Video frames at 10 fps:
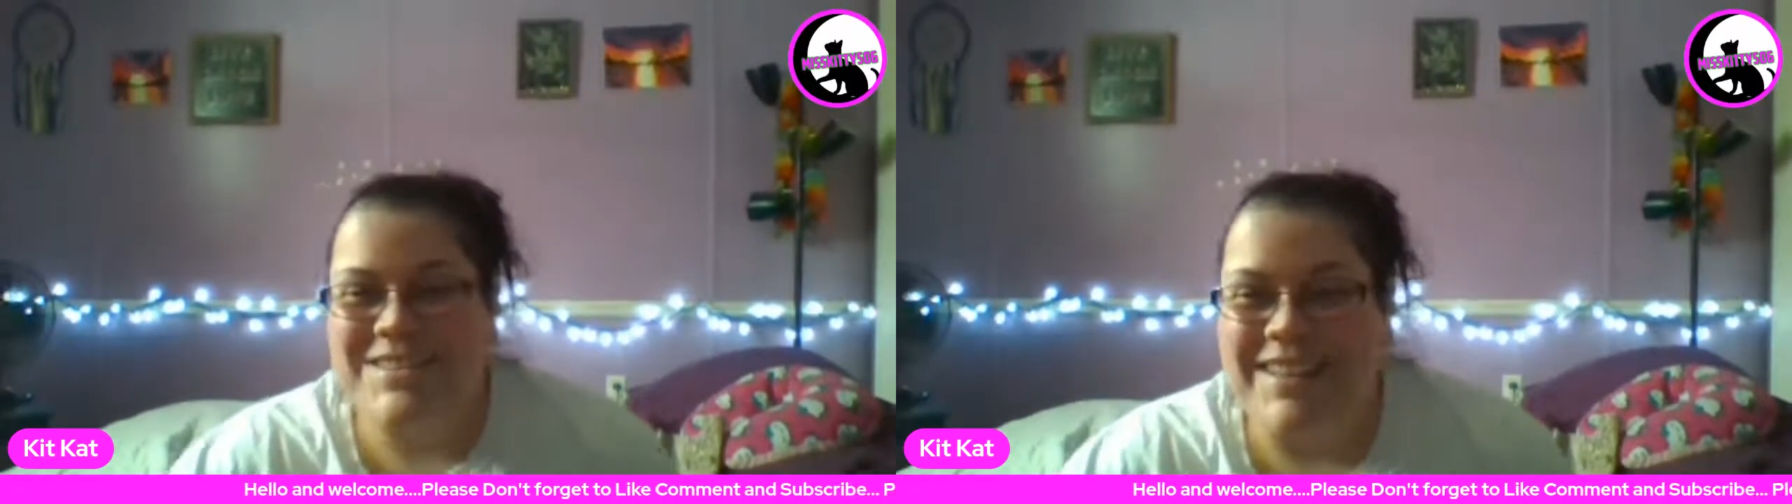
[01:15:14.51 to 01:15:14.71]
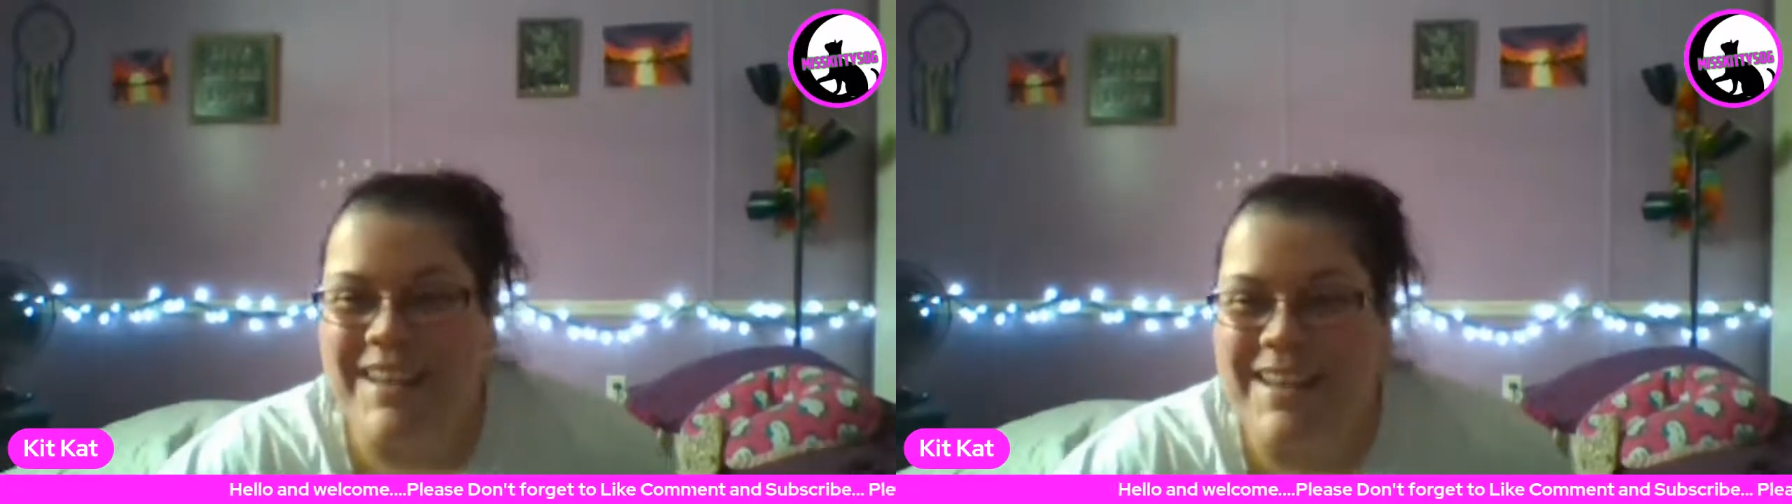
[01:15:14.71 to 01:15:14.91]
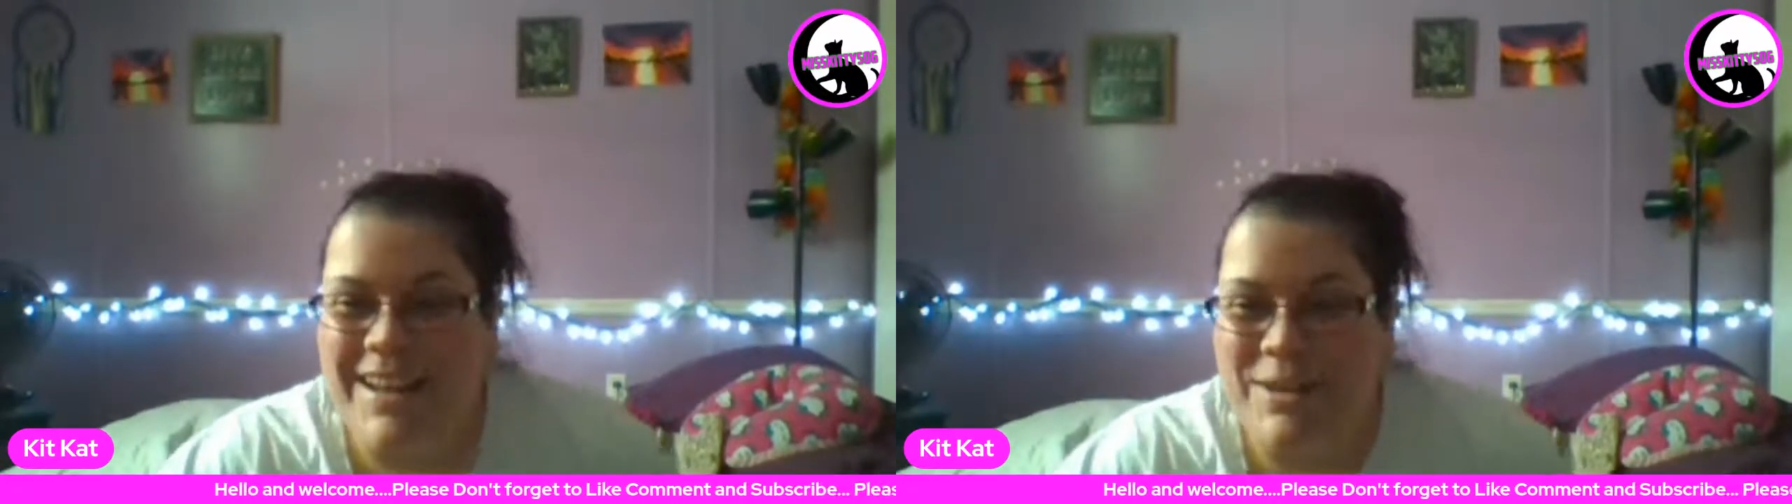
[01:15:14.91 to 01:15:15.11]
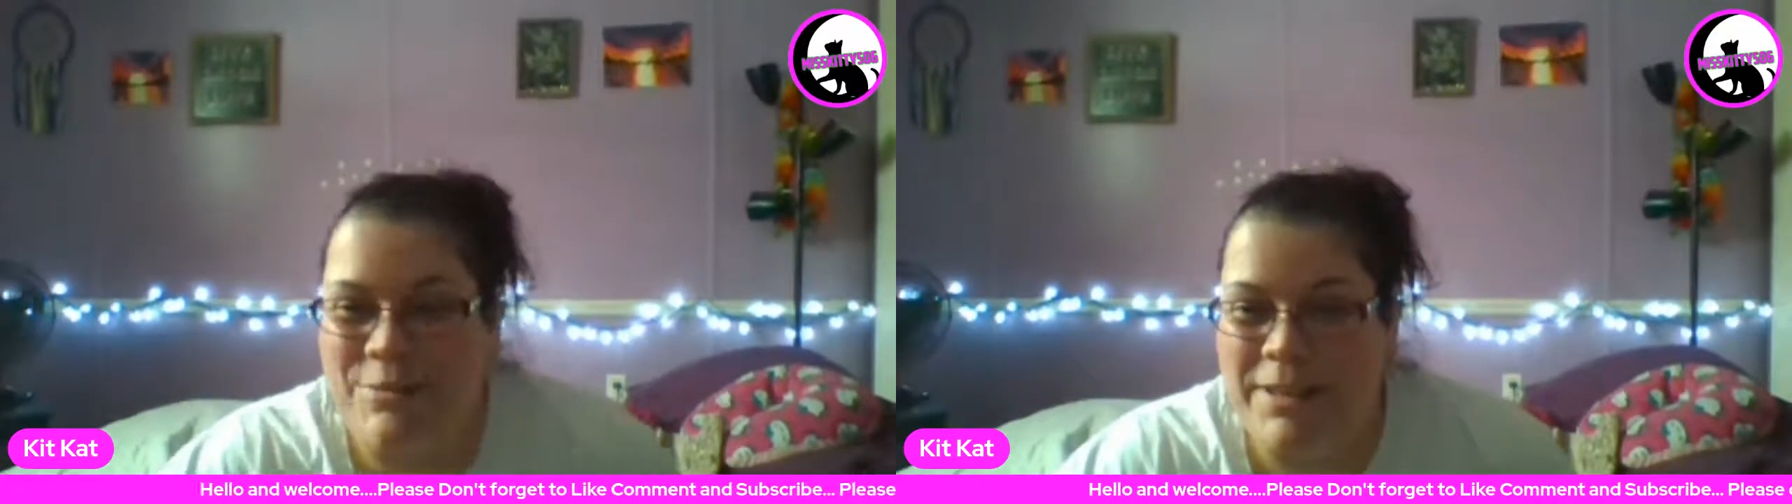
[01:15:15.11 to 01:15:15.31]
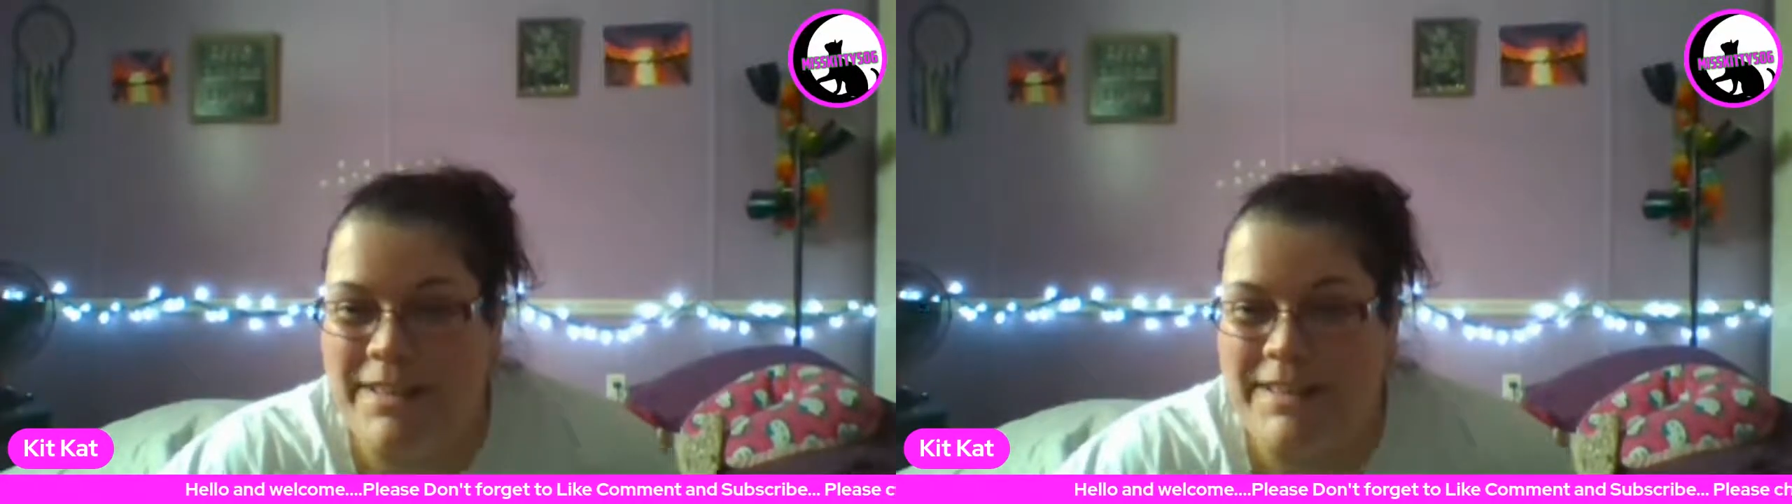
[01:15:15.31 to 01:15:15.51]
Like, I
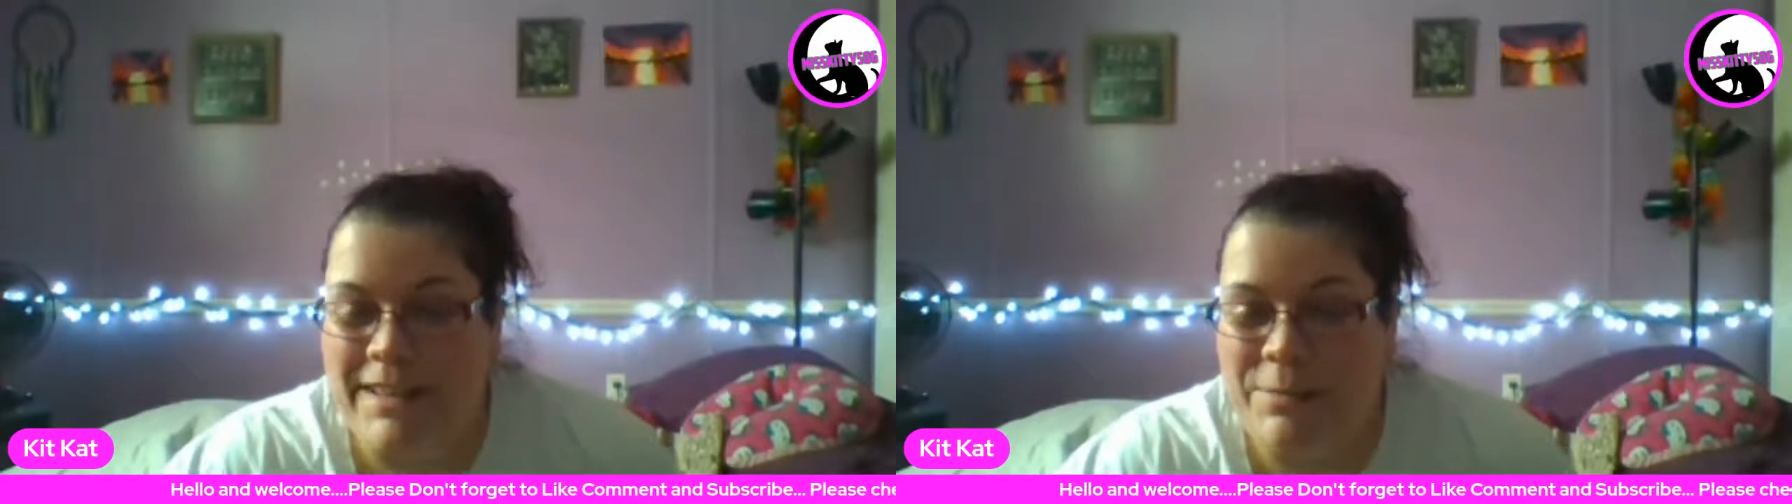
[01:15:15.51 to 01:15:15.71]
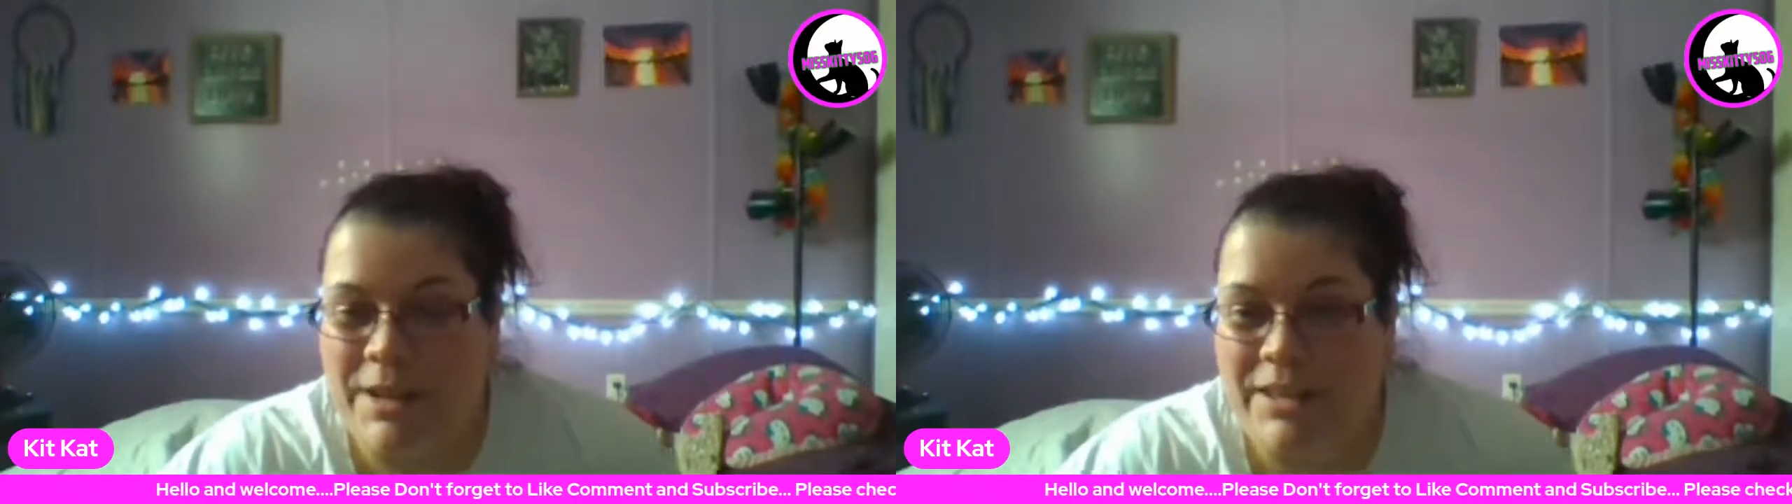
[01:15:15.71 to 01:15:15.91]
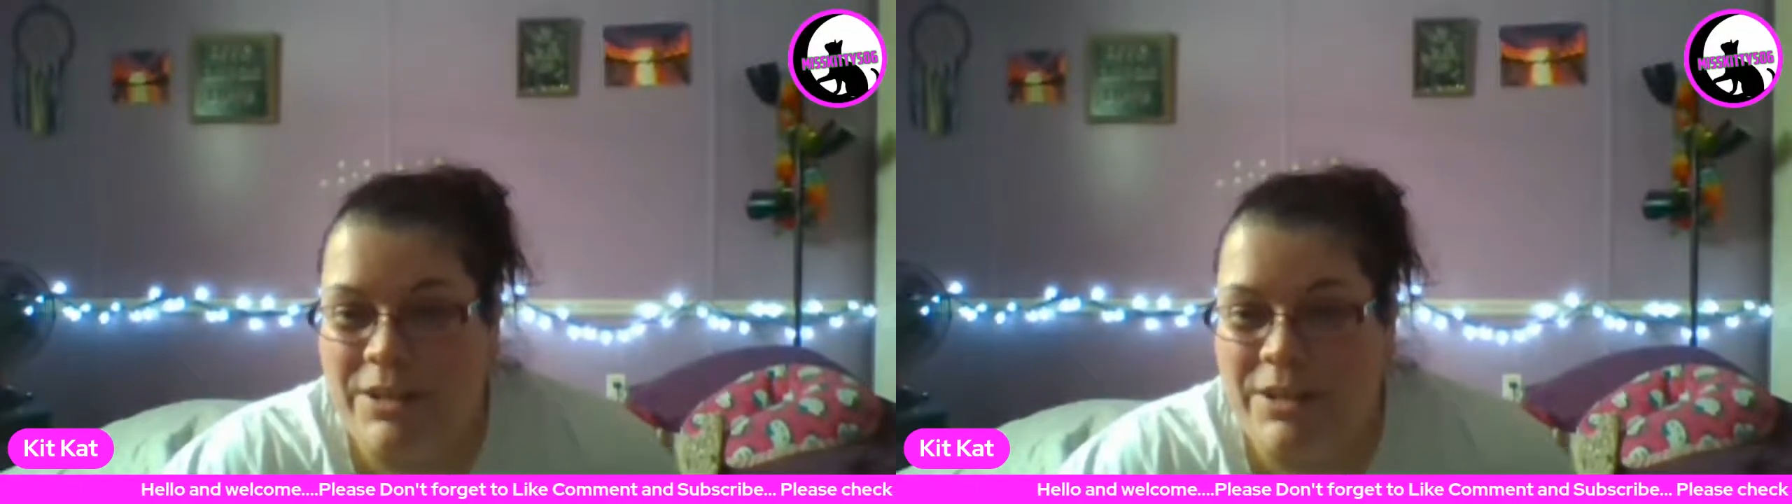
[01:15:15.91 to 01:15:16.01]
really like my